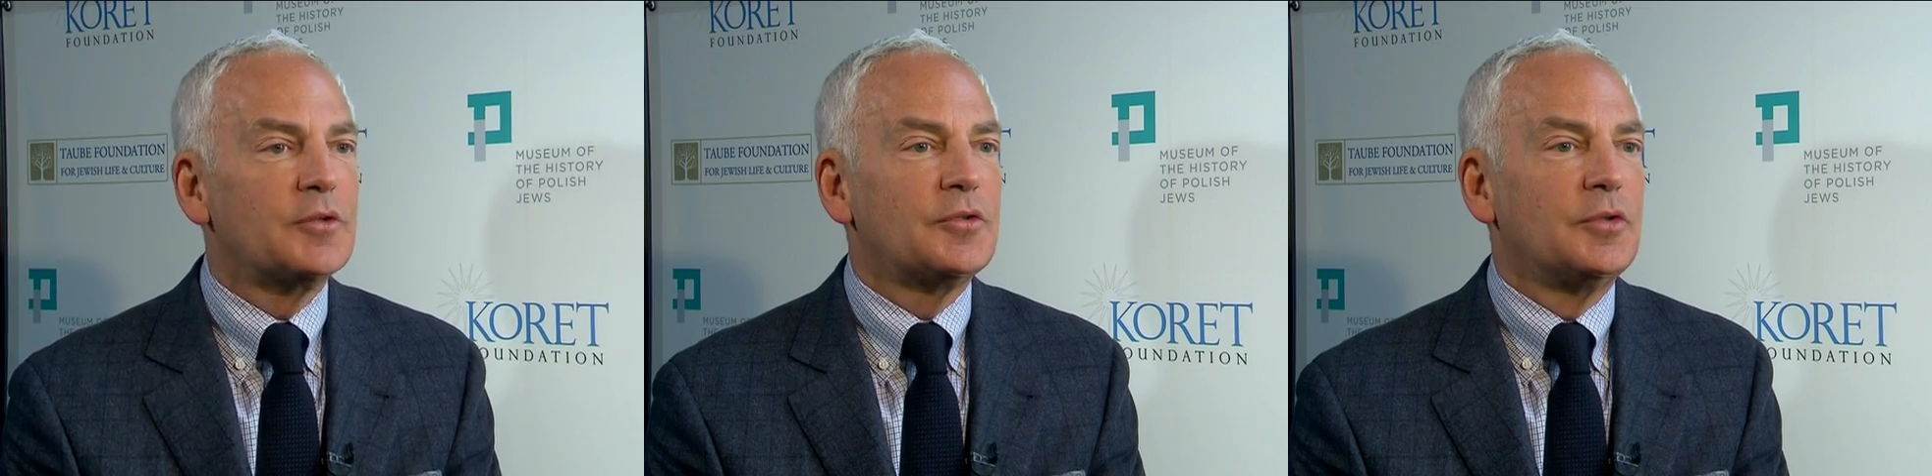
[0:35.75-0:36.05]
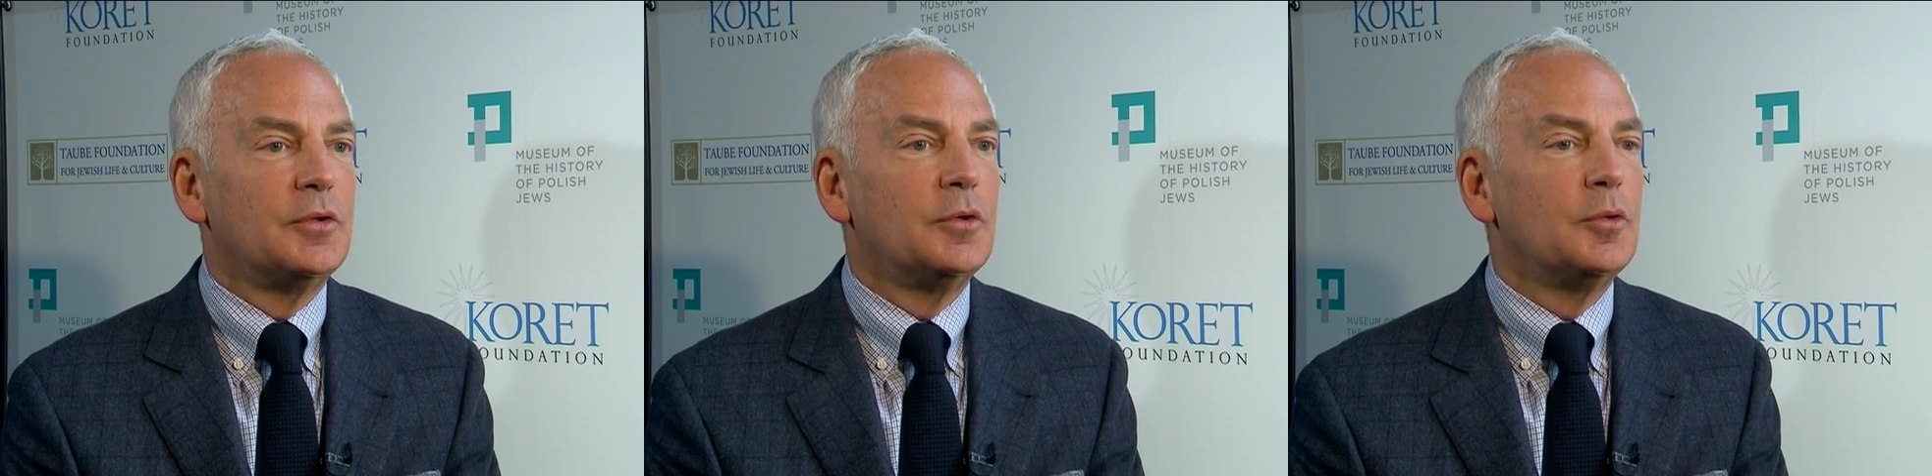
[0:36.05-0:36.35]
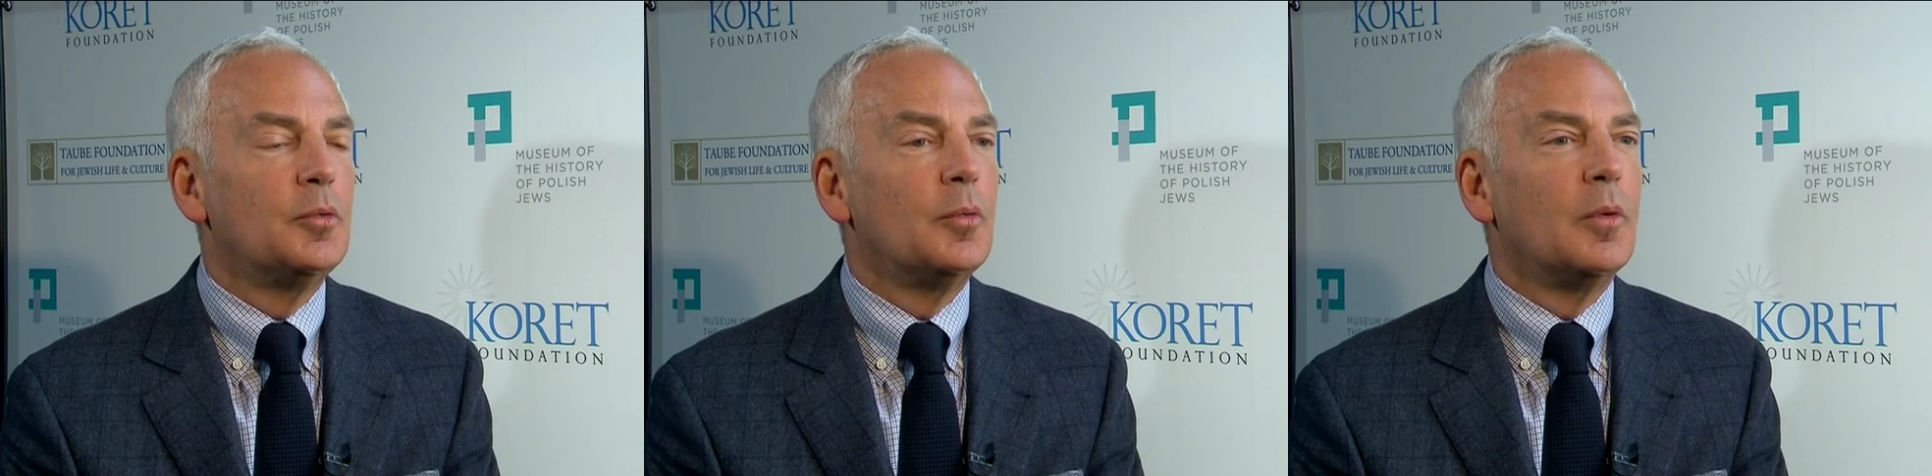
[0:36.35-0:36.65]

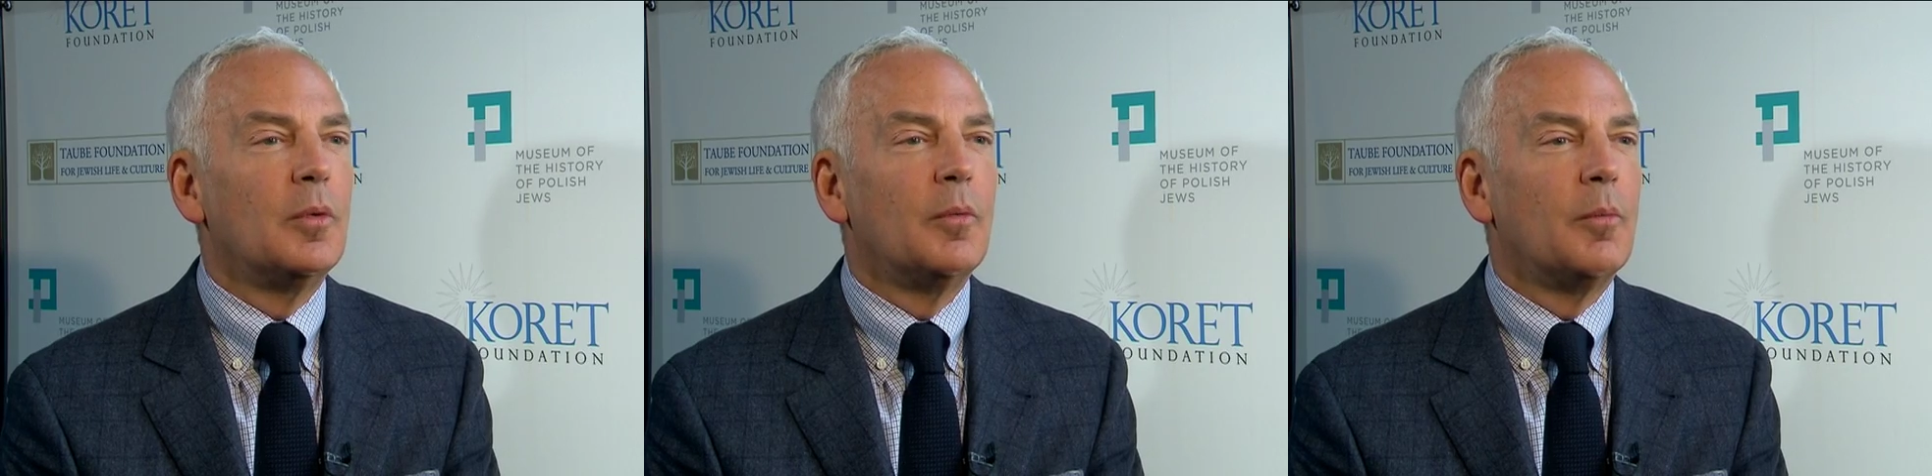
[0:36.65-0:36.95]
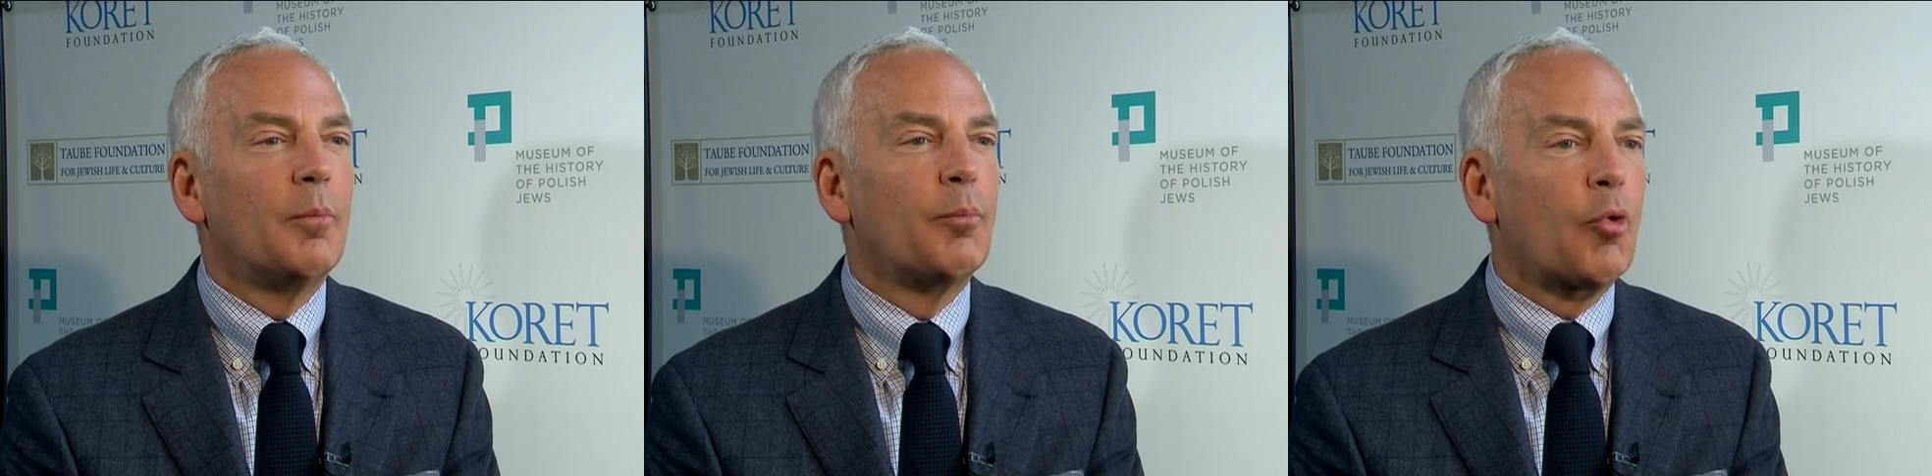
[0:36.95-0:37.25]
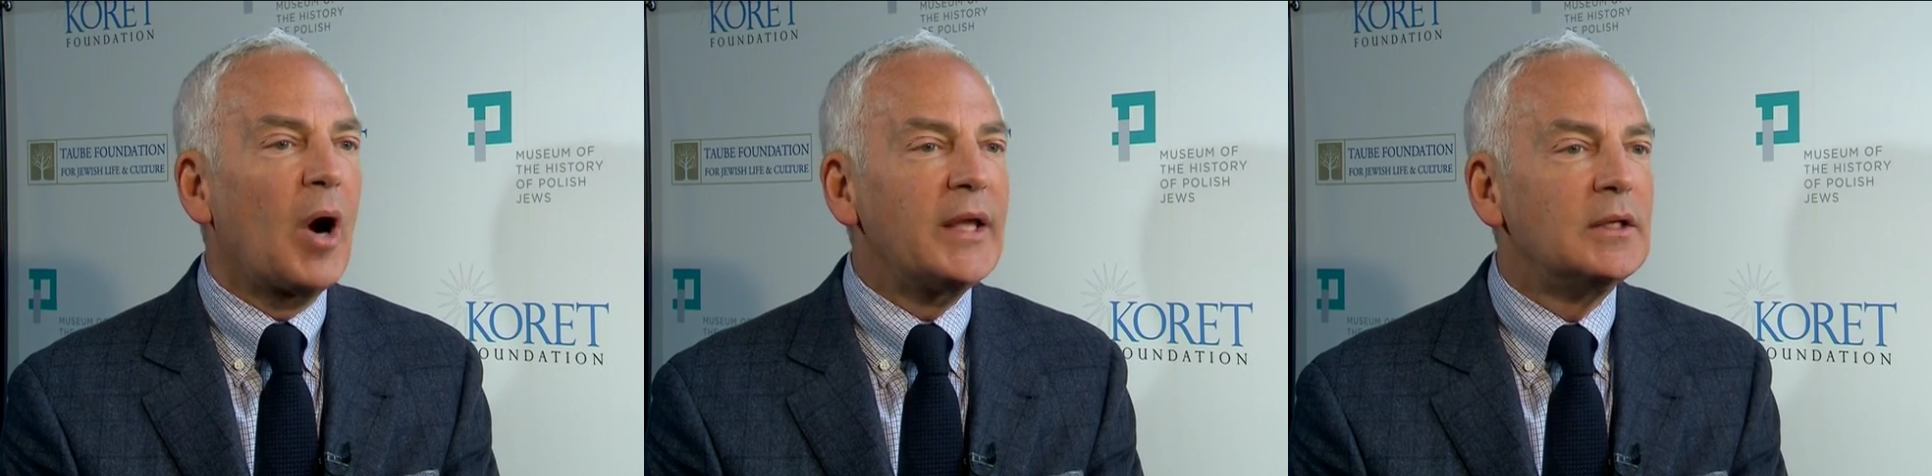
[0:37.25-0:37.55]
to
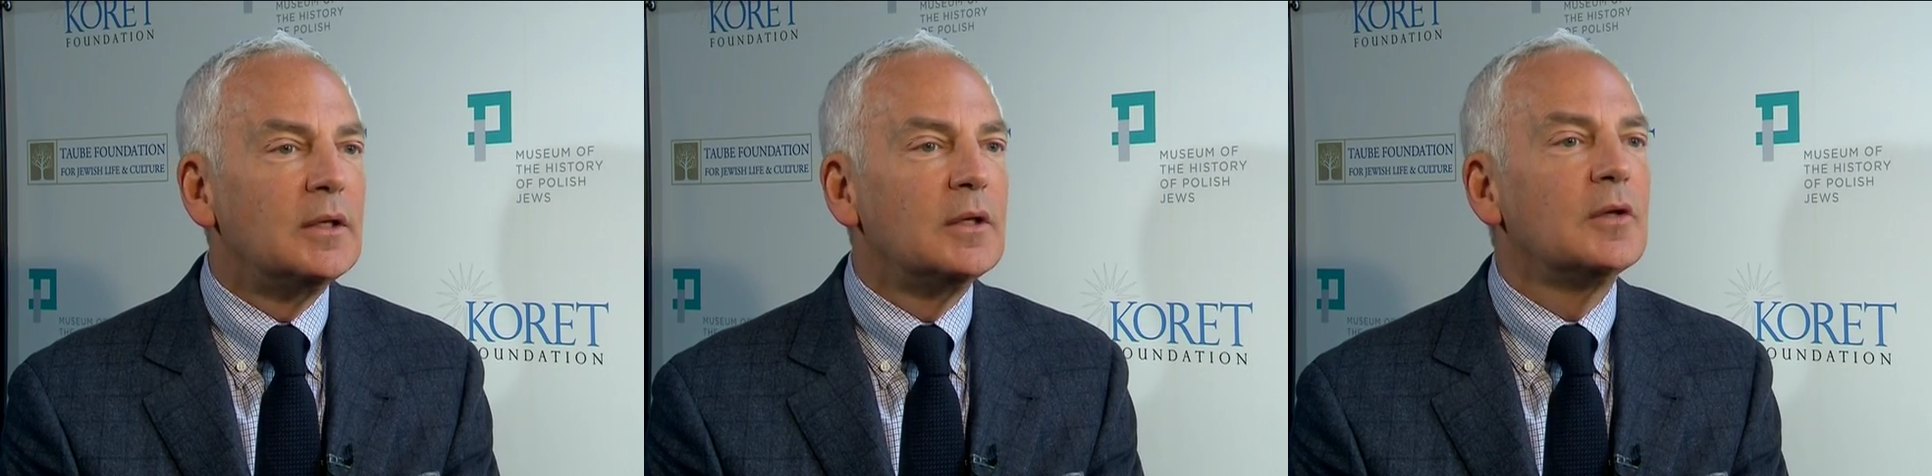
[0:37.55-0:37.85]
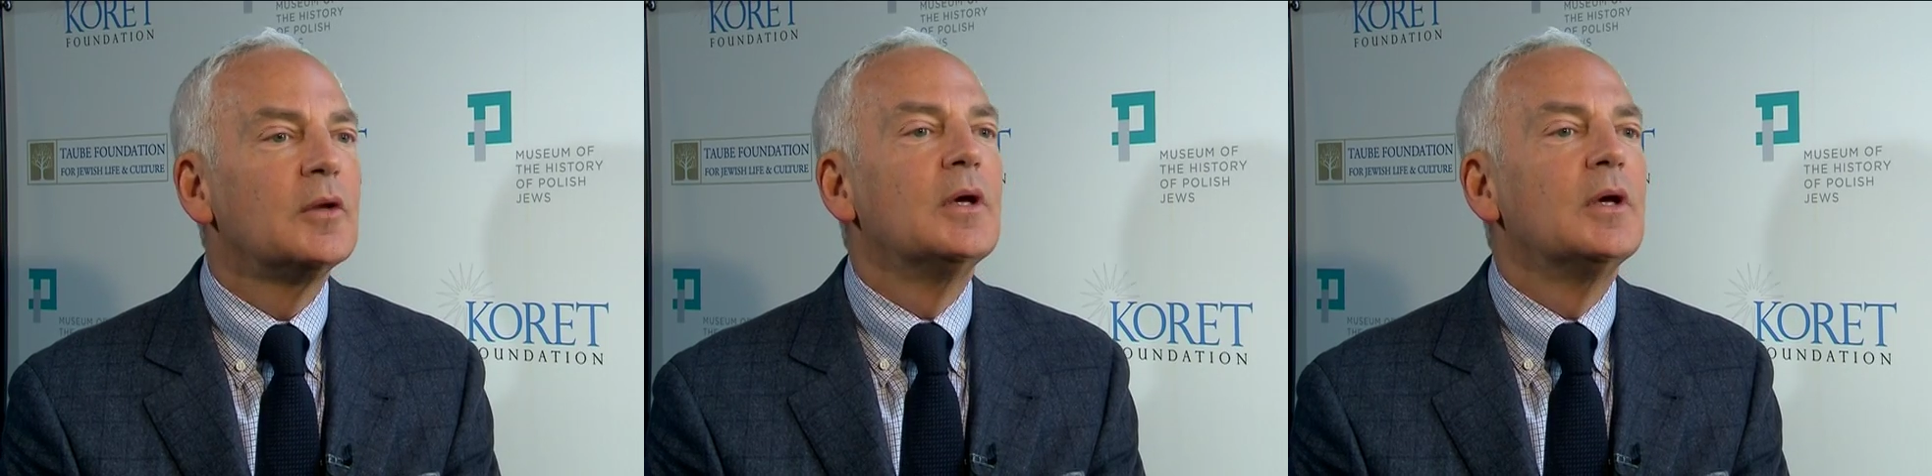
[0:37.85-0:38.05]
brighten